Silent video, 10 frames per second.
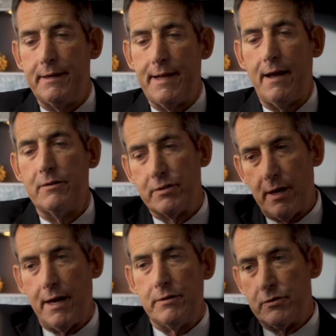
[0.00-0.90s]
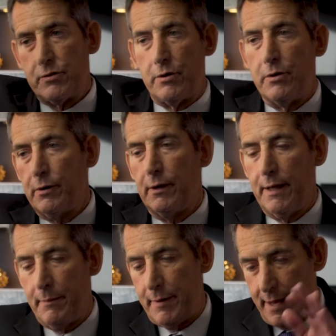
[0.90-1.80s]
the downside, so you're
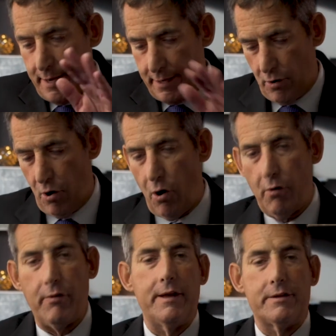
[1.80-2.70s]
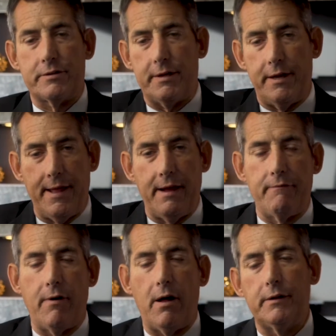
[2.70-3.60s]
eliminating all this in that
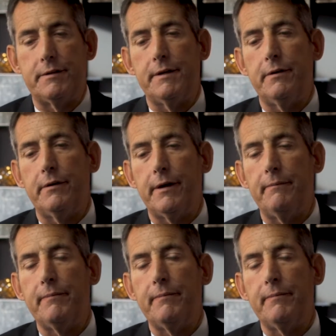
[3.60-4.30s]
volatility.